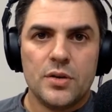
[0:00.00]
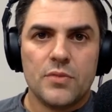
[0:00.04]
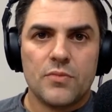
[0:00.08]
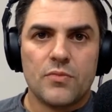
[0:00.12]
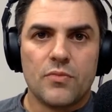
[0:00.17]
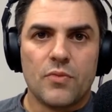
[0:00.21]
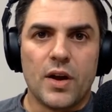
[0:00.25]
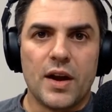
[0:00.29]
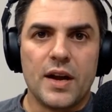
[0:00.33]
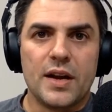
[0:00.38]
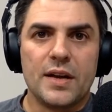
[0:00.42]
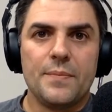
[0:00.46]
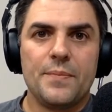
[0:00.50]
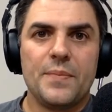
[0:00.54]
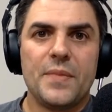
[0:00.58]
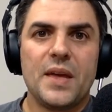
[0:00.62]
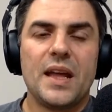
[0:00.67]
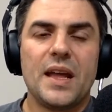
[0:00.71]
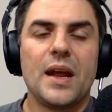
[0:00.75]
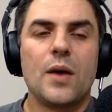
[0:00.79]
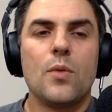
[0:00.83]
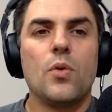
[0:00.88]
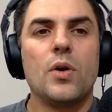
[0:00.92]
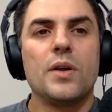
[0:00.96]
Right?
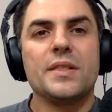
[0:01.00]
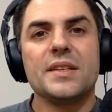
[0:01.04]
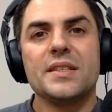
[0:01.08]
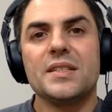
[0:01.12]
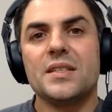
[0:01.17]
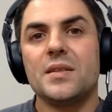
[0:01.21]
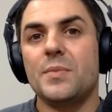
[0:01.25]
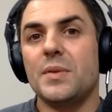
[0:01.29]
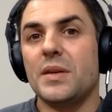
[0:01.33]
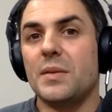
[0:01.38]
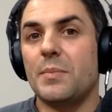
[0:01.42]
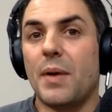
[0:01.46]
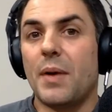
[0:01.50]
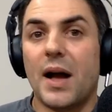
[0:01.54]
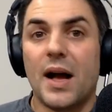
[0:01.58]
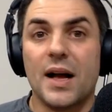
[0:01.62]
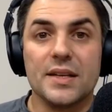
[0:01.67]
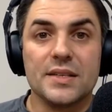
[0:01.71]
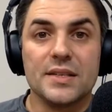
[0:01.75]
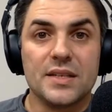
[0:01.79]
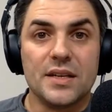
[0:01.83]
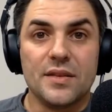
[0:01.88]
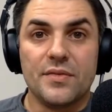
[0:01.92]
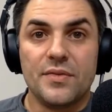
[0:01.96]
And I want this to be
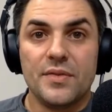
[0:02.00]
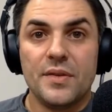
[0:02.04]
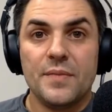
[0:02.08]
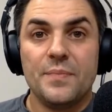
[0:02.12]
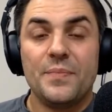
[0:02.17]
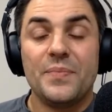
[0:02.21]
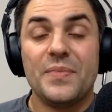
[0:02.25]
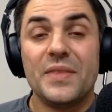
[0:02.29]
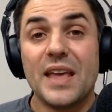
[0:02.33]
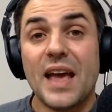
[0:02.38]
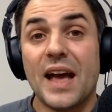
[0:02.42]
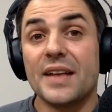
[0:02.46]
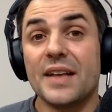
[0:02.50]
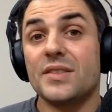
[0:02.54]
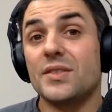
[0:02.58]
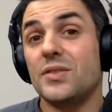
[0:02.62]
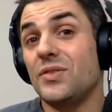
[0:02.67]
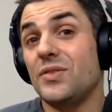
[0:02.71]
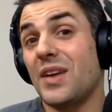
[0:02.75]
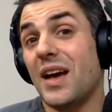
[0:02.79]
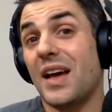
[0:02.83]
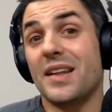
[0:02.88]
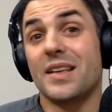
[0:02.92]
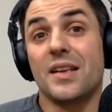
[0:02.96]
positive. Yes, you
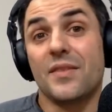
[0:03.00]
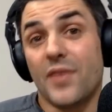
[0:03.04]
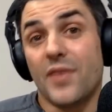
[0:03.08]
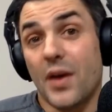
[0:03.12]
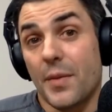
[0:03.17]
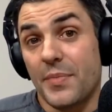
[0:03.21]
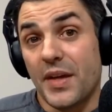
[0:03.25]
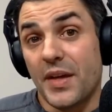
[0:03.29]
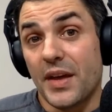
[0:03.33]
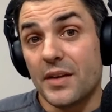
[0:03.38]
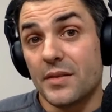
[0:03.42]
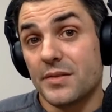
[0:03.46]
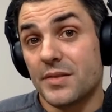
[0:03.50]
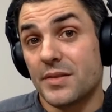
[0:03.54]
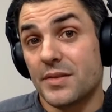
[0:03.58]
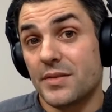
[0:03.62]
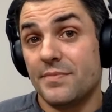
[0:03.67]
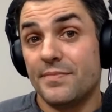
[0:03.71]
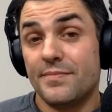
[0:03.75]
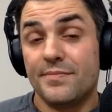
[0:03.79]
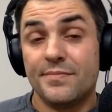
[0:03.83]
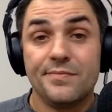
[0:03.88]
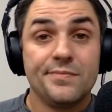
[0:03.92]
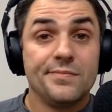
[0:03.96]
got to give up things.
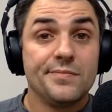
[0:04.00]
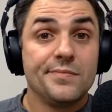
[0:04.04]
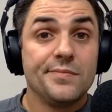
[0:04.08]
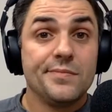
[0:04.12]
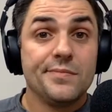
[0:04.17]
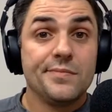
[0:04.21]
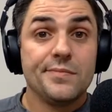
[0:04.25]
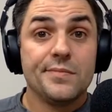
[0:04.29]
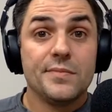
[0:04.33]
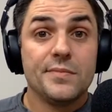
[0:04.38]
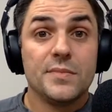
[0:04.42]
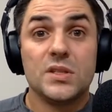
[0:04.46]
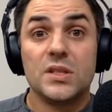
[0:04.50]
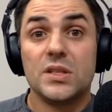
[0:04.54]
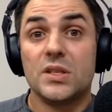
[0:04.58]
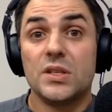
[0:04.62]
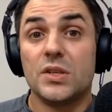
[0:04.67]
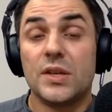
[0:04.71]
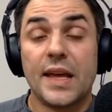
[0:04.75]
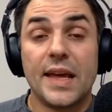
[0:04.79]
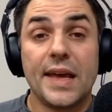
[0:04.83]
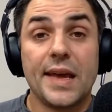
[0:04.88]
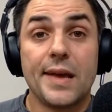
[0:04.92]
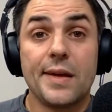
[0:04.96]
You
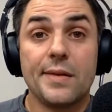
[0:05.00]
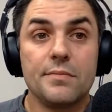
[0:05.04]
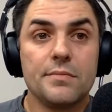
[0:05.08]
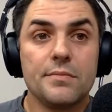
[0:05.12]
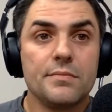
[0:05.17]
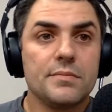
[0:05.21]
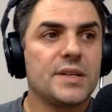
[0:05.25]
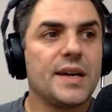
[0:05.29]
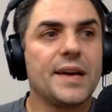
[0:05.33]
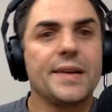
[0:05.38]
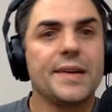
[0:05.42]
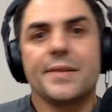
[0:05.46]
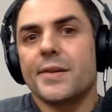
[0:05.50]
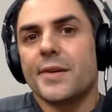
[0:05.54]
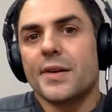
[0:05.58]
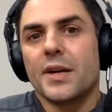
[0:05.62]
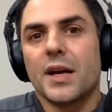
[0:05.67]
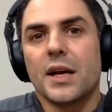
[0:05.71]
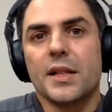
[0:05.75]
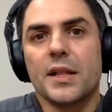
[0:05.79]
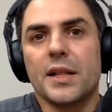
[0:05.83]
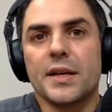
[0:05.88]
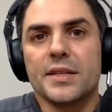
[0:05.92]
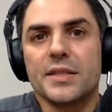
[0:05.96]
can't. Dietary
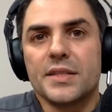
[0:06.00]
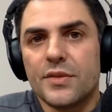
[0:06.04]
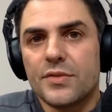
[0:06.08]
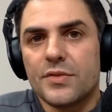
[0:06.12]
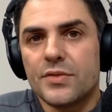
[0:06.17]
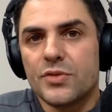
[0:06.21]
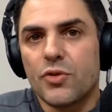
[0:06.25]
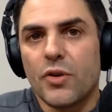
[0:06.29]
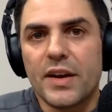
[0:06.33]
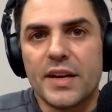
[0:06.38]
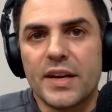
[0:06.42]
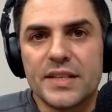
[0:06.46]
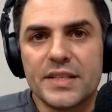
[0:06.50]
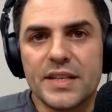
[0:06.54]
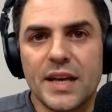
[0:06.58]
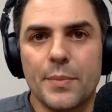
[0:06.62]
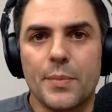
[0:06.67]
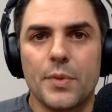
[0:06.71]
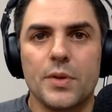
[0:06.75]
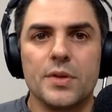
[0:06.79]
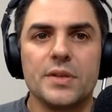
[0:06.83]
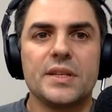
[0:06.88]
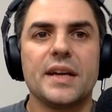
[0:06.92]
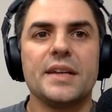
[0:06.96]
guidelines, here, great
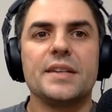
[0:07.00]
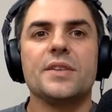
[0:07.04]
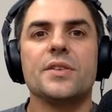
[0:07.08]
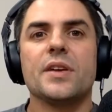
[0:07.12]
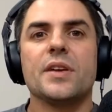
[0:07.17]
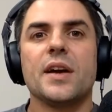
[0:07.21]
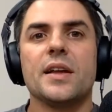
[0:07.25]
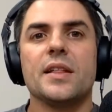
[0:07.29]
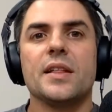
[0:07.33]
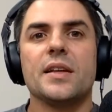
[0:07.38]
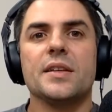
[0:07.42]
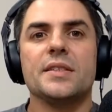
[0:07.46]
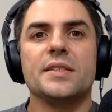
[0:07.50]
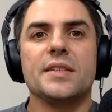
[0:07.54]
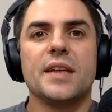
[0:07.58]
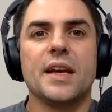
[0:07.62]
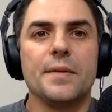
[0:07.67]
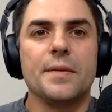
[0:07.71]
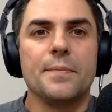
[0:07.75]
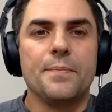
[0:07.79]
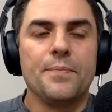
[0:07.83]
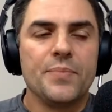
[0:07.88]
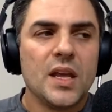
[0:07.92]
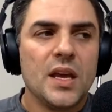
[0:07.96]
example. Dietary guidelines say
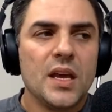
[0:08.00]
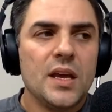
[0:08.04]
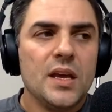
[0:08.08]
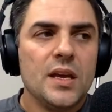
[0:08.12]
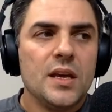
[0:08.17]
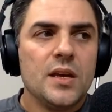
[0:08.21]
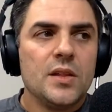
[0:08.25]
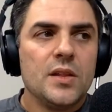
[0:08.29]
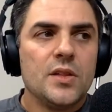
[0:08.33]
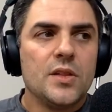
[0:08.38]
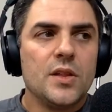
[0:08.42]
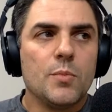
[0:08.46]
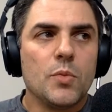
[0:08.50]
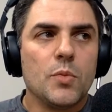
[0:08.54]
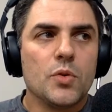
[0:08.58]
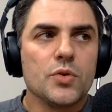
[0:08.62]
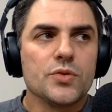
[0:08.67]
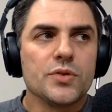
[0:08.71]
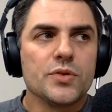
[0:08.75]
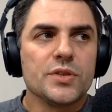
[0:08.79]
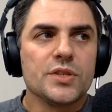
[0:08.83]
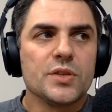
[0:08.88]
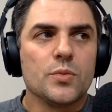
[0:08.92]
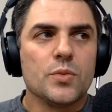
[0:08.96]
the most
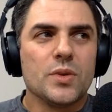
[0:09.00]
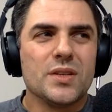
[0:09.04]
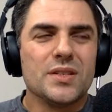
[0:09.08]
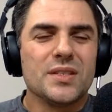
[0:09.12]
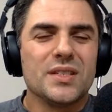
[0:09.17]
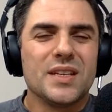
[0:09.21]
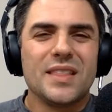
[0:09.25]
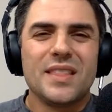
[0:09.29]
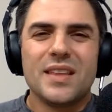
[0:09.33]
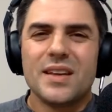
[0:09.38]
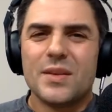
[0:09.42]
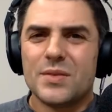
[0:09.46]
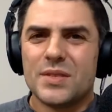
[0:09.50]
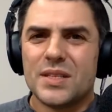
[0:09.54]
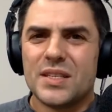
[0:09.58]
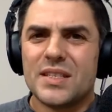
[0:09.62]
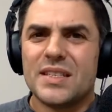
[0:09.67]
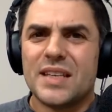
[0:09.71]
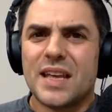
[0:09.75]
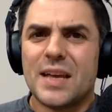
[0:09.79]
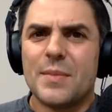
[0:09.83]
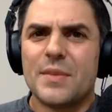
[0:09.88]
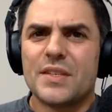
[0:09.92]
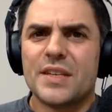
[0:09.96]
recent ones, I think it was the
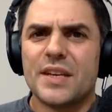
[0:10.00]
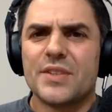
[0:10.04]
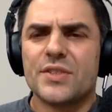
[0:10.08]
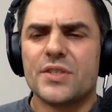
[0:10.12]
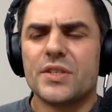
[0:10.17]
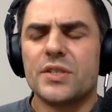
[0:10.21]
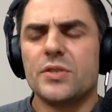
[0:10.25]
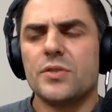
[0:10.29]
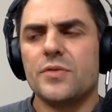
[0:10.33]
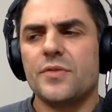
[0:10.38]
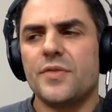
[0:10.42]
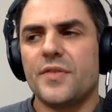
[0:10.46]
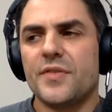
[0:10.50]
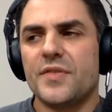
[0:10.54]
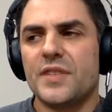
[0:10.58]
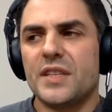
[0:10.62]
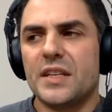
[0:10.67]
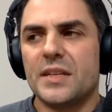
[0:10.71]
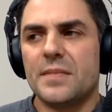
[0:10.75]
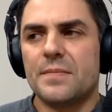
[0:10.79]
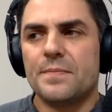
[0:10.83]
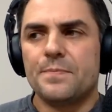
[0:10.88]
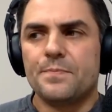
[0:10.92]
same as actually in 215,